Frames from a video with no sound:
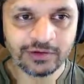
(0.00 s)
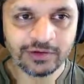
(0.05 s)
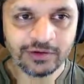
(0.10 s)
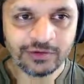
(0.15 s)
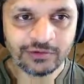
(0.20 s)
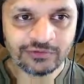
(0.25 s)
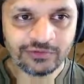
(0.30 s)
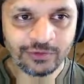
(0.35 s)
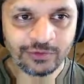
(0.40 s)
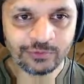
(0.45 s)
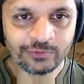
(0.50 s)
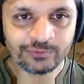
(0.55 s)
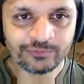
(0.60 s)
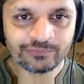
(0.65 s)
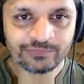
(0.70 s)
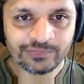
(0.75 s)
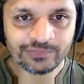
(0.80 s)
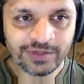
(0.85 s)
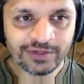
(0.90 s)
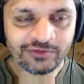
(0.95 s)
So
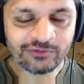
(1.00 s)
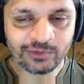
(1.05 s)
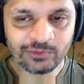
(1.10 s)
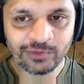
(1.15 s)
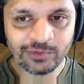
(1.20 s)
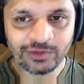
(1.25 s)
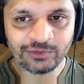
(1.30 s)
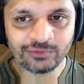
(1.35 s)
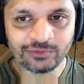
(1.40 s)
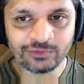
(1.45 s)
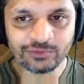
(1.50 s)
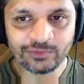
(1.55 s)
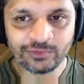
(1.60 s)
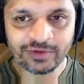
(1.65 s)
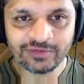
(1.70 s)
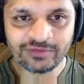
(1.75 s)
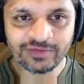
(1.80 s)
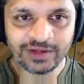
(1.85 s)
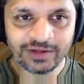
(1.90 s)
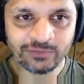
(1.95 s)
that's what we do.
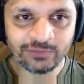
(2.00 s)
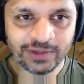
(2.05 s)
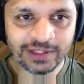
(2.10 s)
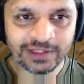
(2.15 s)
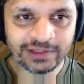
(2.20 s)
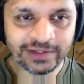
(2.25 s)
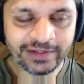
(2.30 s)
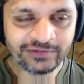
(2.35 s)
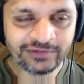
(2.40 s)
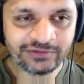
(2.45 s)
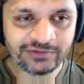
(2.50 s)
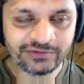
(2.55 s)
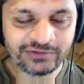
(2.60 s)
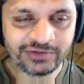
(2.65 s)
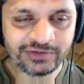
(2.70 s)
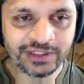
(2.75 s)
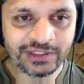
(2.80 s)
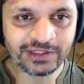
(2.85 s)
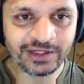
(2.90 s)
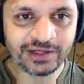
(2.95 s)
We say, well, let's
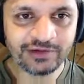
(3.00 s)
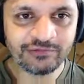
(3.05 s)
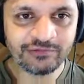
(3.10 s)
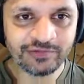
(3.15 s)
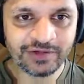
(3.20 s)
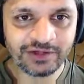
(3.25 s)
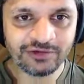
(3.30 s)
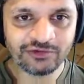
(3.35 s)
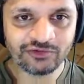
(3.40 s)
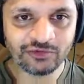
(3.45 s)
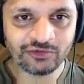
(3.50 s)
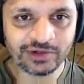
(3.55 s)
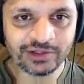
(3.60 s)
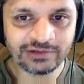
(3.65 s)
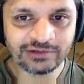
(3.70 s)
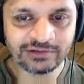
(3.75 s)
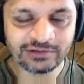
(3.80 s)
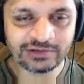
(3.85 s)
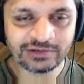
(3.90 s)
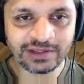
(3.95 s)
treat every
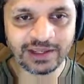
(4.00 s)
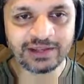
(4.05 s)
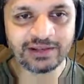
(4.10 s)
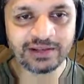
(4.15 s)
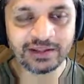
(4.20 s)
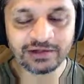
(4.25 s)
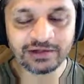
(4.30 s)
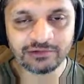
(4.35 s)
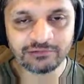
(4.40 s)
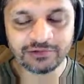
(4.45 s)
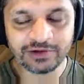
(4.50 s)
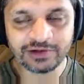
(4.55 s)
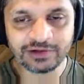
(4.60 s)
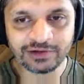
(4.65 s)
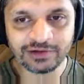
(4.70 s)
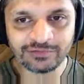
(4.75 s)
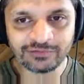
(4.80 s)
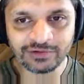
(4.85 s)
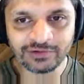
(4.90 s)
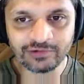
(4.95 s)
joint and the end effector
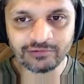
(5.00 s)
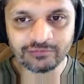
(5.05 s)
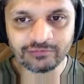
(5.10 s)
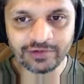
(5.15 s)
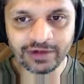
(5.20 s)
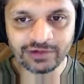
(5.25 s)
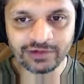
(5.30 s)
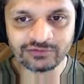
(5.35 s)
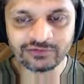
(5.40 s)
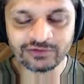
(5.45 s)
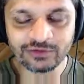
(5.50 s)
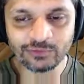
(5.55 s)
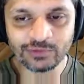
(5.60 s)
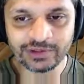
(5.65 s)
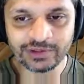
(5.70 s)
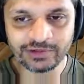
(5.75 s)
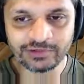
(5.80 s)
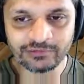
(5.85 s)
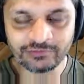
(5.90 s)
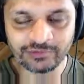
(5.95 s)
itself as
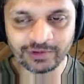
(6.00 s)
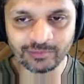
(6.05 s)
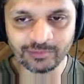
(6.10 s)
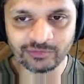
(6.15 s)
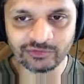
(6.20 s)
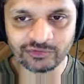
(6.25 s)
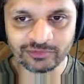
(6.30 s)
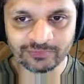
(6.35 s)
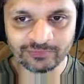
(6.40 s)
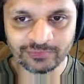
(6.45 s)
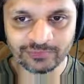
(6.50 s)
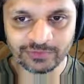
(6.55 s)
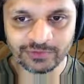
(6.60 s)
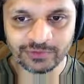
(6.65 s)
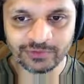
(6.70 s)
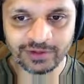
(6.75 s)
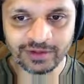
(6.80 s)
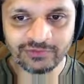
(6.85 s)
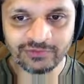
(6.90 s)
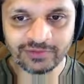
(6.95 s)
coordinate frames.
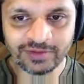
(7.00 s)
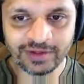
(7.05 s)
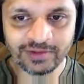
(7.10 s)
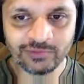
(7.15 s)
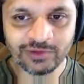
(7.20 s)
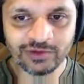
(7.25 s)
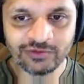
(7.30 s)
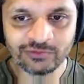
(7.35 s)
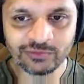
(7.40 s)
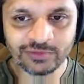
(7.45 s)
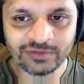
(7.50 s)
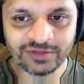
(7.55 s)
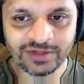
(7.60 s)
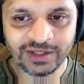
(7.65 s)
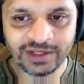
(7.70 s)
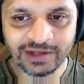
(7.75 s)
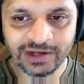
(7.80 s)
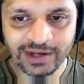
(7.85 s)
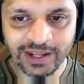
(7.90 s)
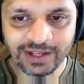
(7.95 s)
Okay, so that means we
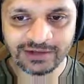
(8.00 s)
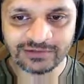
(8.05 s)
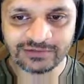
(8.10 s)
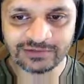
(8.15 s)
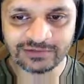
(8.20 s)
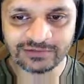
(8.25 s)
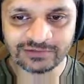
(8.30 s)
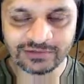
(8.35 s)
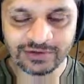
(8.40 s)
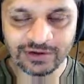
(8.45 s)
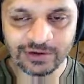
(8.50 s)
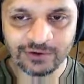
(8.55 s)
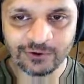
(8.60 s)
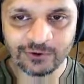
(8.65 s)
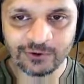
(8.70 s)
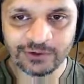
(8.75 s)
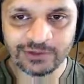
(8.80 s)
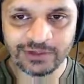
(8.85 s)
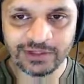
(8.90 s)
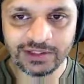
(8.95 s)
stick an axis
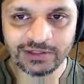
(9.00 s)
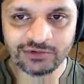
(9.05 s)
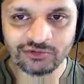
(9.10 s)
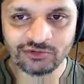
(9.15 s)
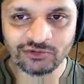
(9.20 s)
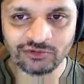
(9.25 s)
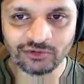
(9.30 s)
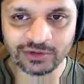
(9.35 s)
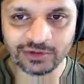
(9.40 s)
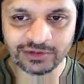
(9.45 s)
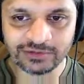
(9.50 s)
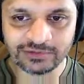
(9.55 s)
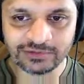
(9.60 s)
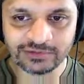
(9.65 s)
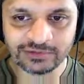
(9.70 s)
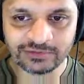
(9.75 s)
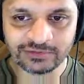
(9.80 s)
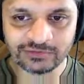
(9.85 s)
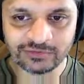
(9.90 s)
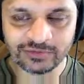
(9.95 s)
on each joint.
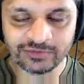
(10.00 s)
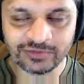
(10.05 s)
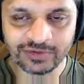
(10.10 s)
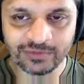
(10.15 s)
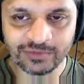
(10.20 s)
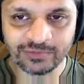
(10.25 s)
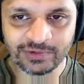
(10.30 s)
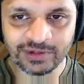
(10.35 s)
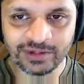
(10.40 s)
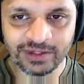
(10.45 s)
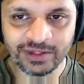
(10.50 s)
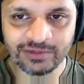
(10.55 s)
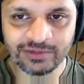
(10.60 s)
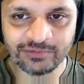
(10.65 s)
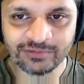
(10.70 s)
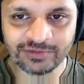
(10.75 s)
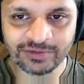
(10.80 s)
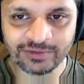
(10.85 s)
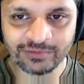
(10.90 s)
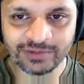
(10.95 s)
So we stick one there,
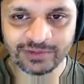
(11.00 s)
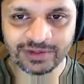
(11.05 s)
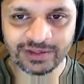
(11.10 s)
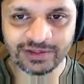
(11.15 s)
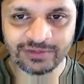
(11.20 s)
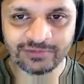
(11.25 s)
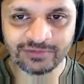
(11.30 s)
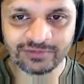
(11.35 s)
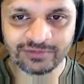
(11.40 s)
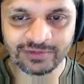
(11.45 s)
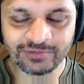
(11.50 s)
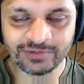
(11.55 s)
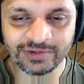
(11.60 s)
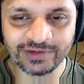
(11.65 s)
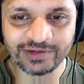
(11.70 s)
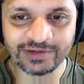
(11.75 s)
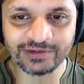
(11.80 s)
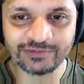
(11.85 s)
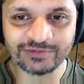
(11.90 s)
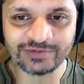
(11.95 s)
we stick one there, we stick
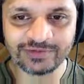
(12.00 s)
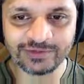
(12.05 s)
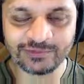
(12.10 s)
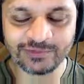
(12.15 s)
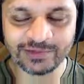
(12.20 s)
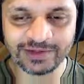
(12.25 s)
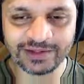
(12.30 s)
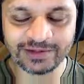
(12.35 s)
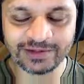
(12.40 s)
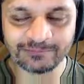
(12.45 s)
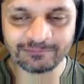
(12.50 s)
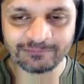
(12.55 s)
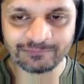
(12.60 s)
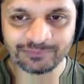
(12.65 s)
one there, we stick one there.